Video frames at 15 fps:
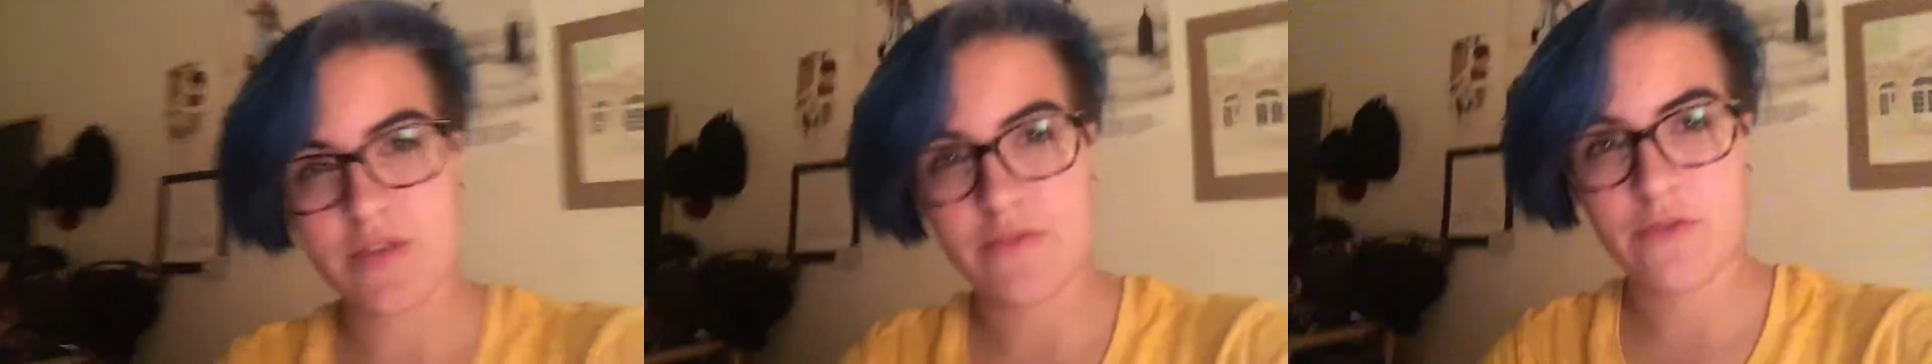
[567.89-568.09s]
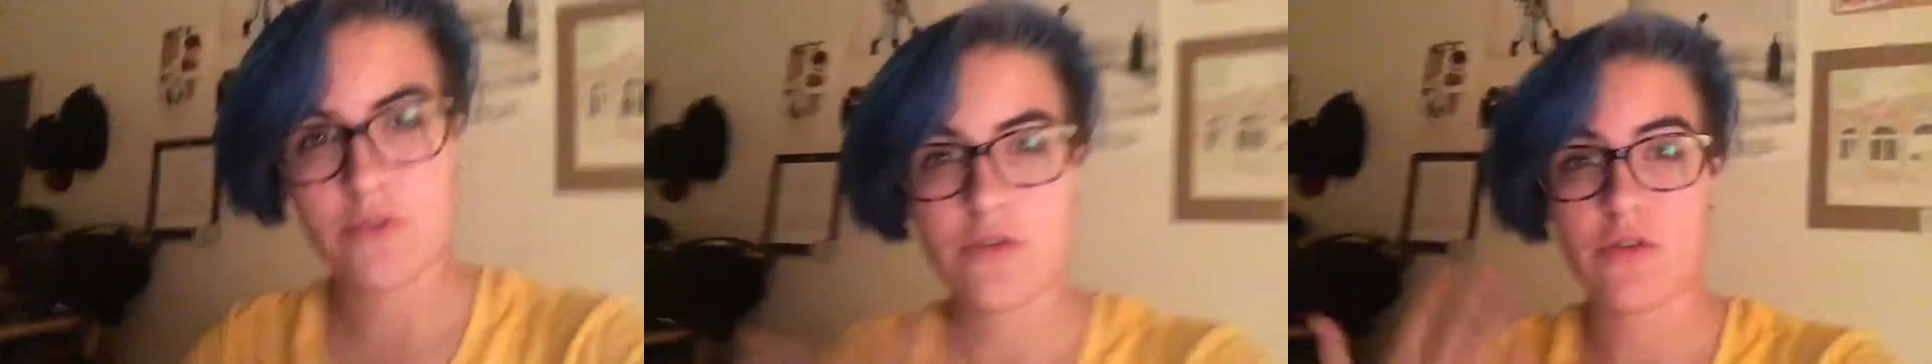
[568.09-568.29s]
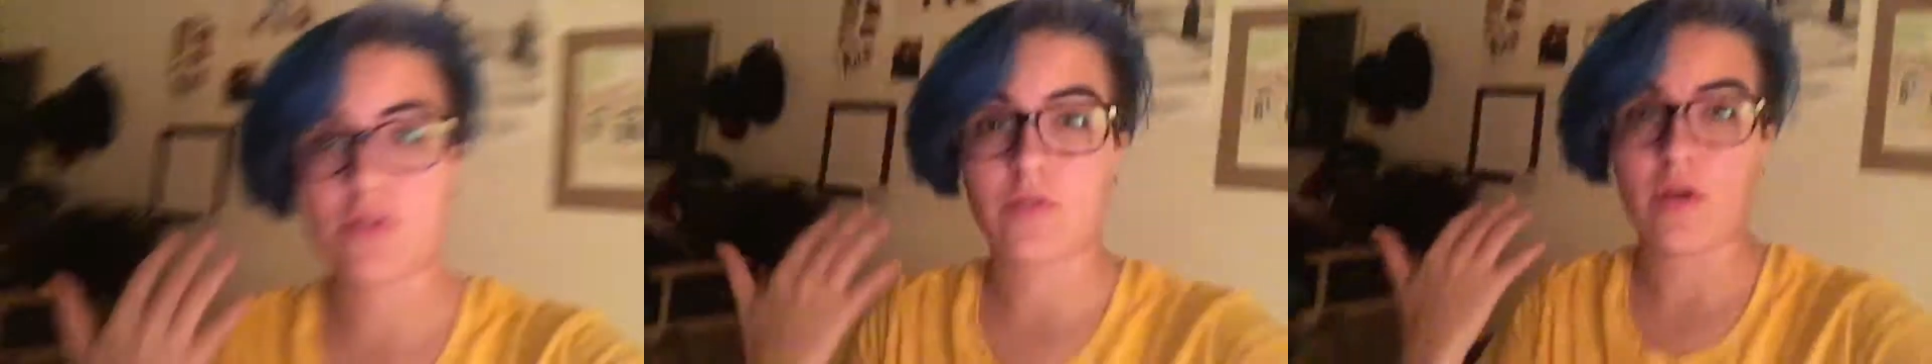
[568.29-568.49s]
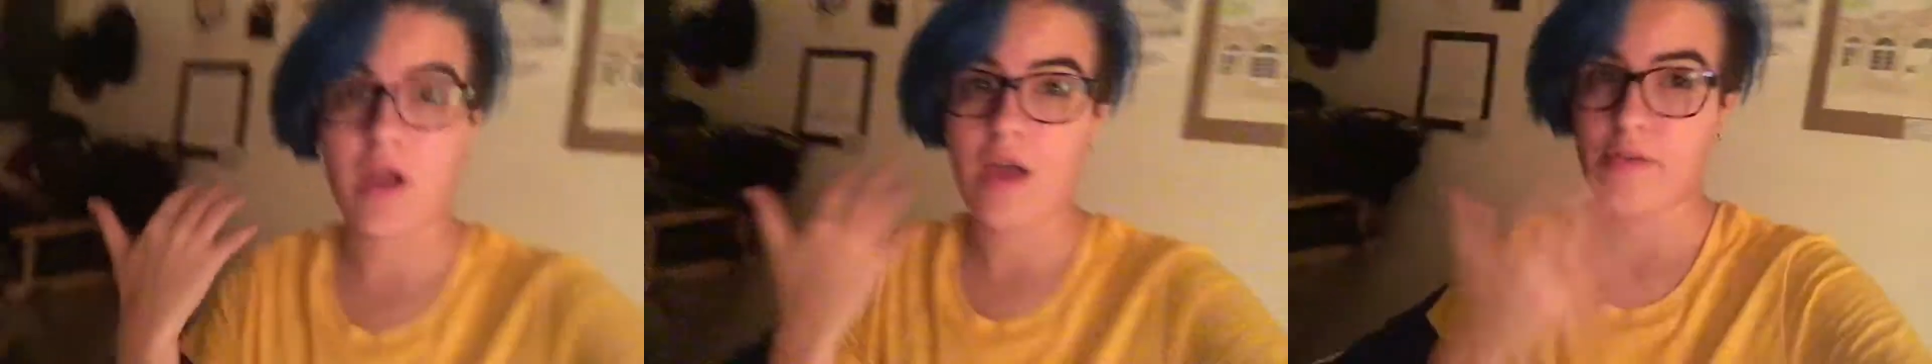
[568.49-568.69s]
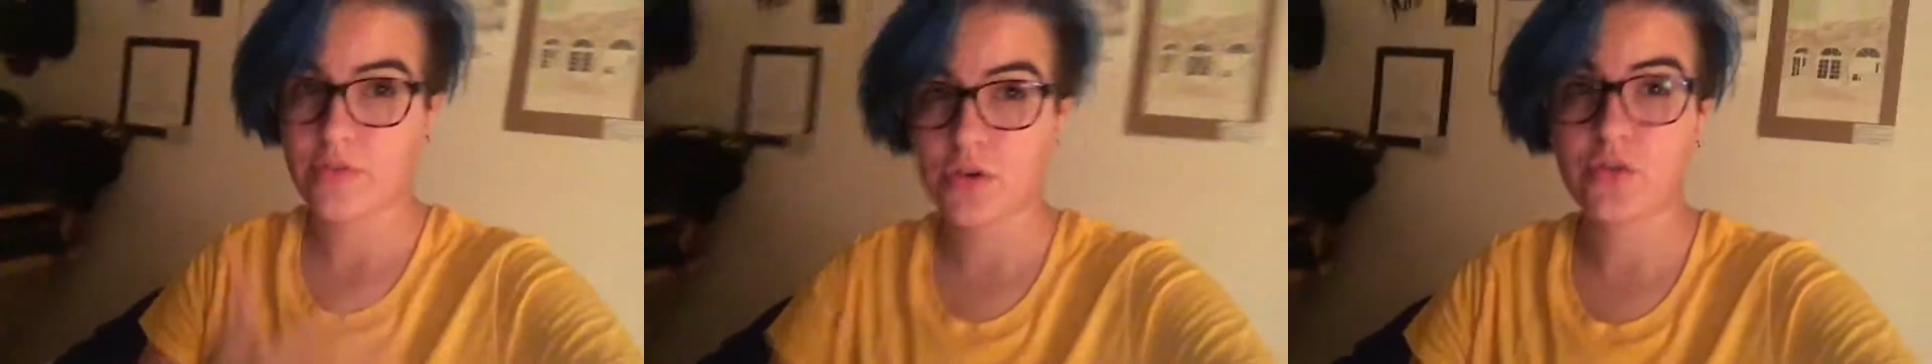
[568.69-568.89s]
for
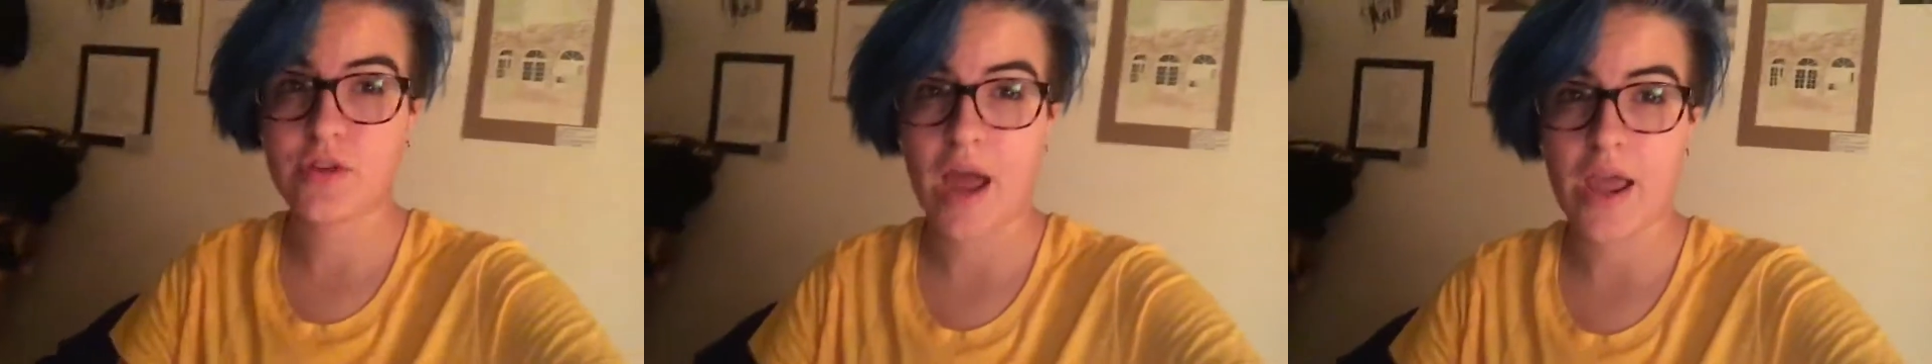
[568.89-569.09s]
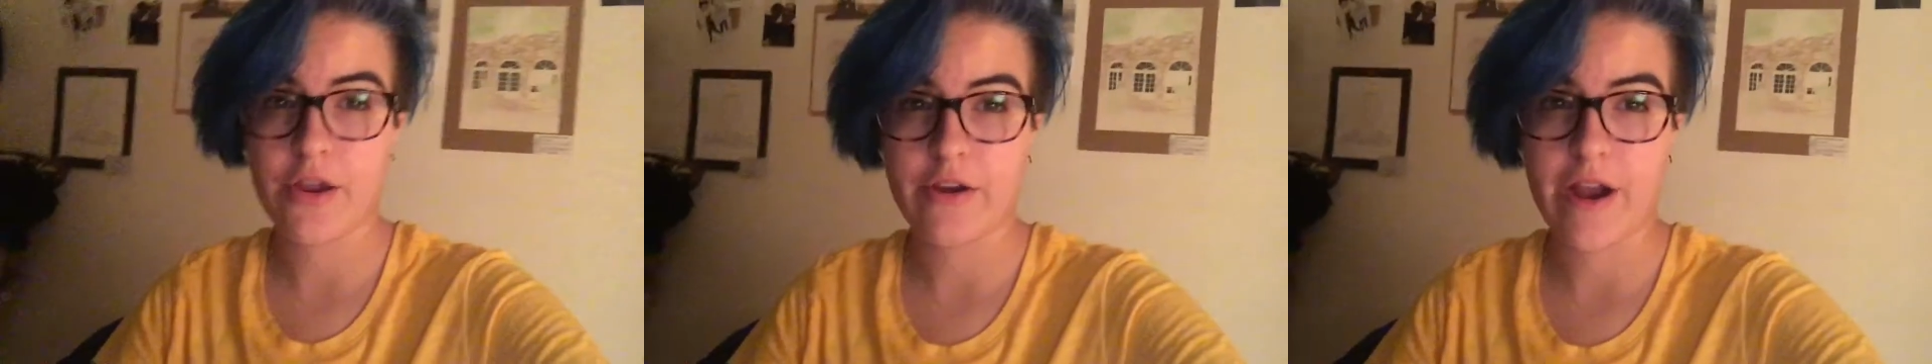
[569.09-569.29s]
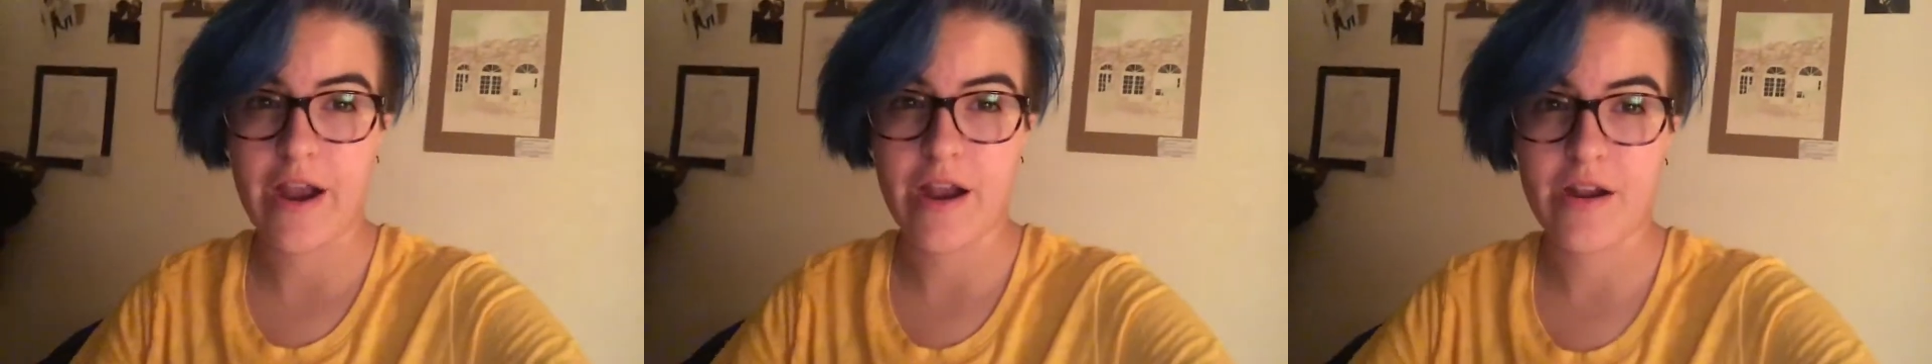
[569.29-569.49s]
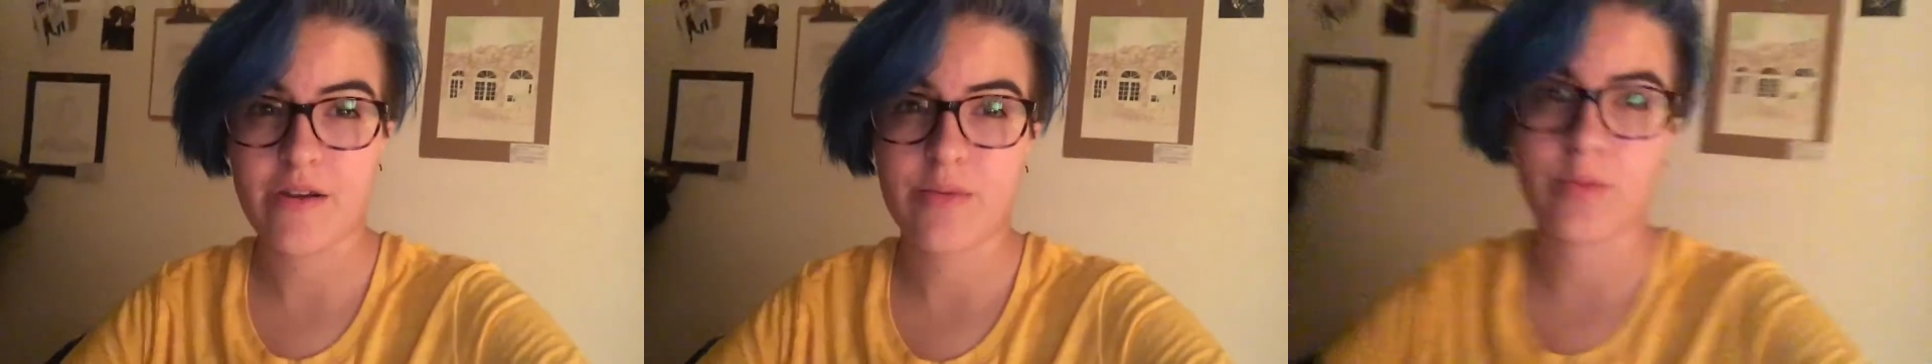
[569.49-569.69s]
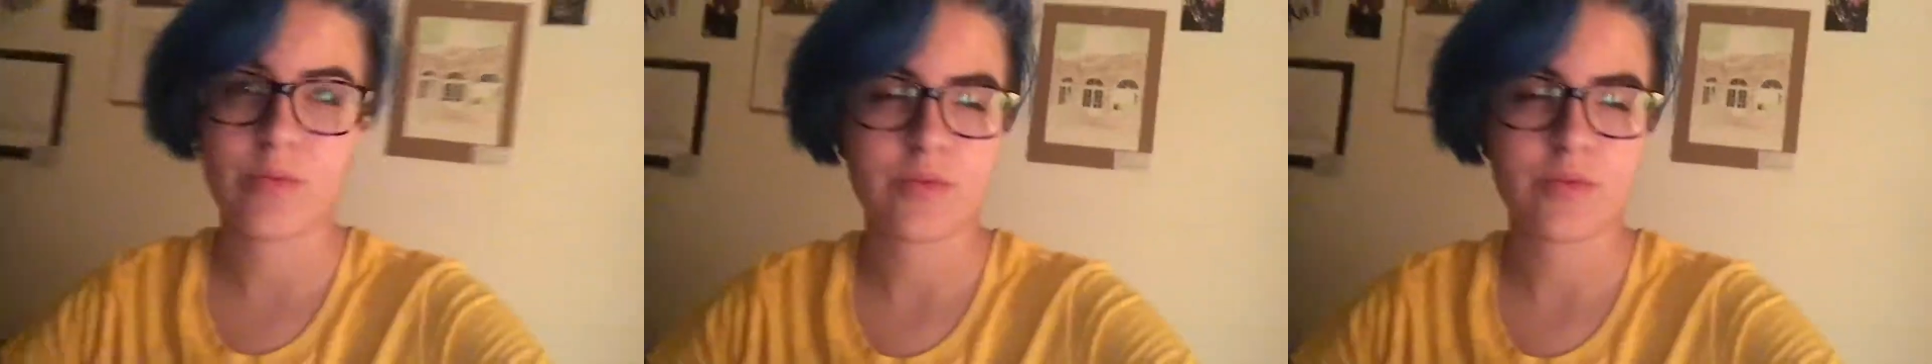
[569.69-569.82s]
after you dye your hair,